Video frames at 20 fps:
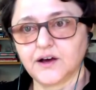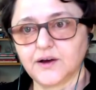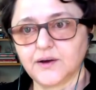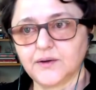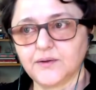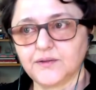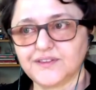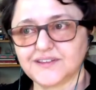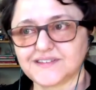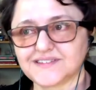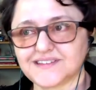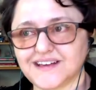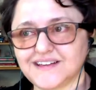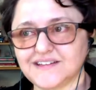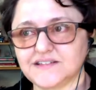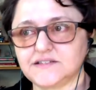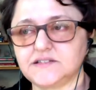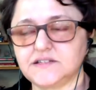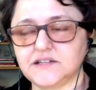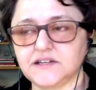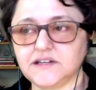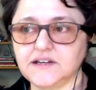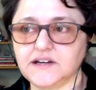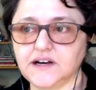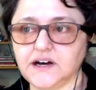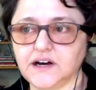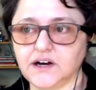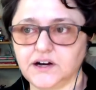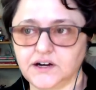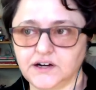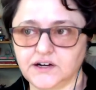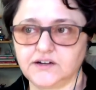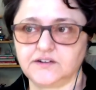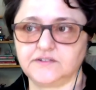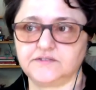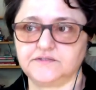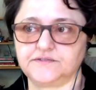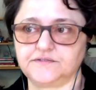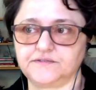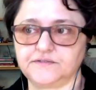this idea
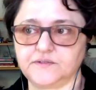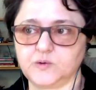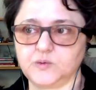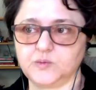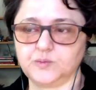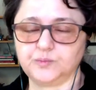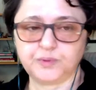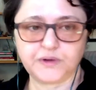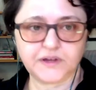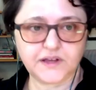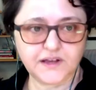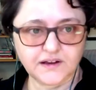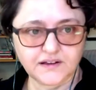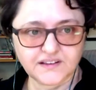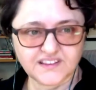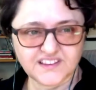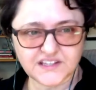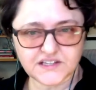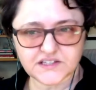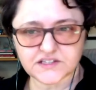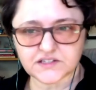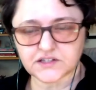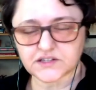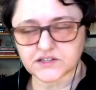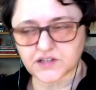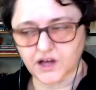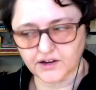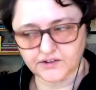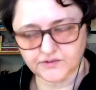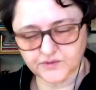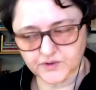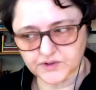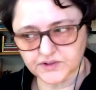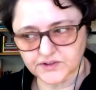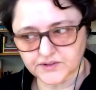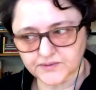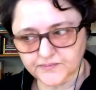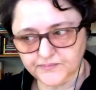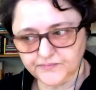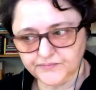of being this
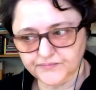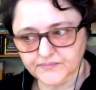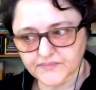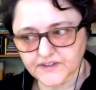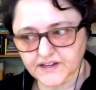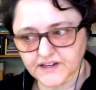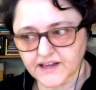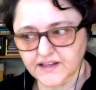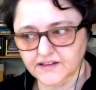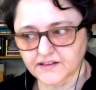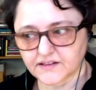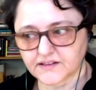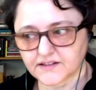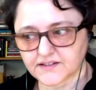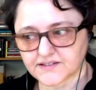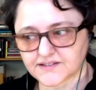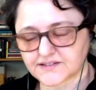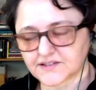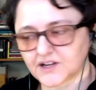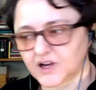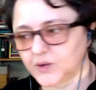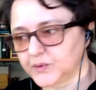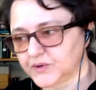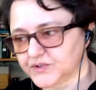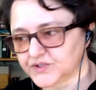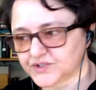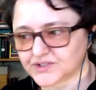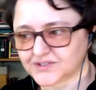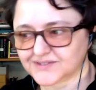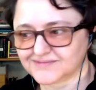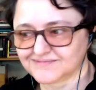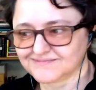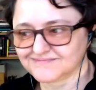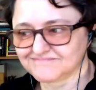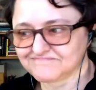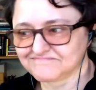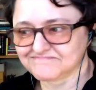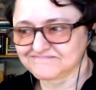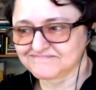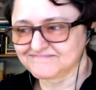thoughtful and this almost
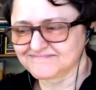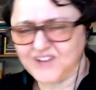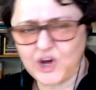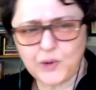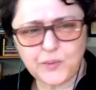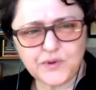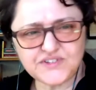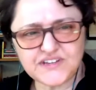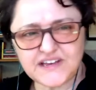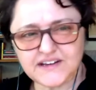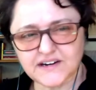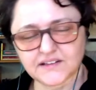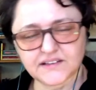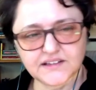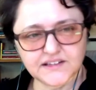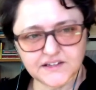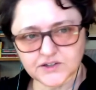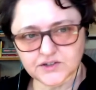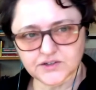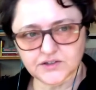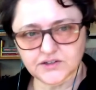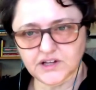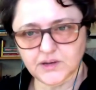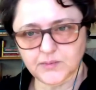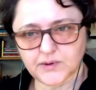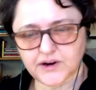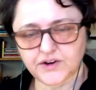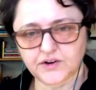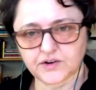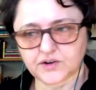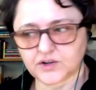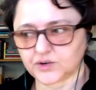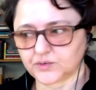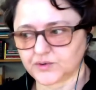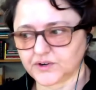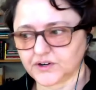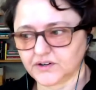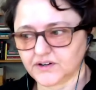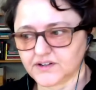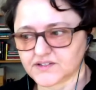analytical about your
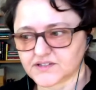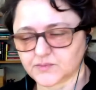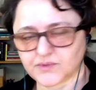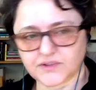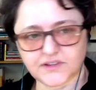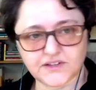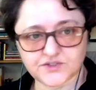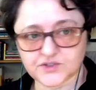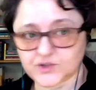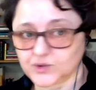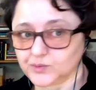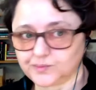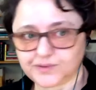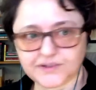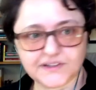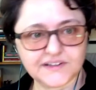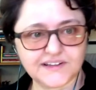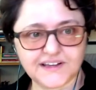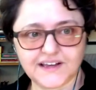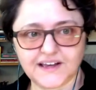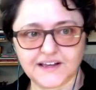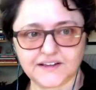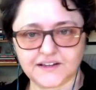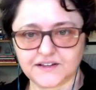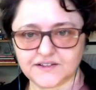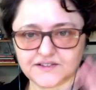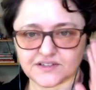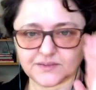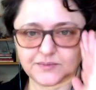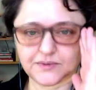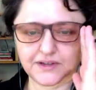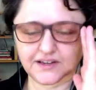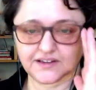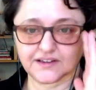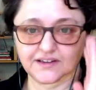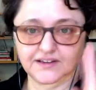career is something that's completely alien to me.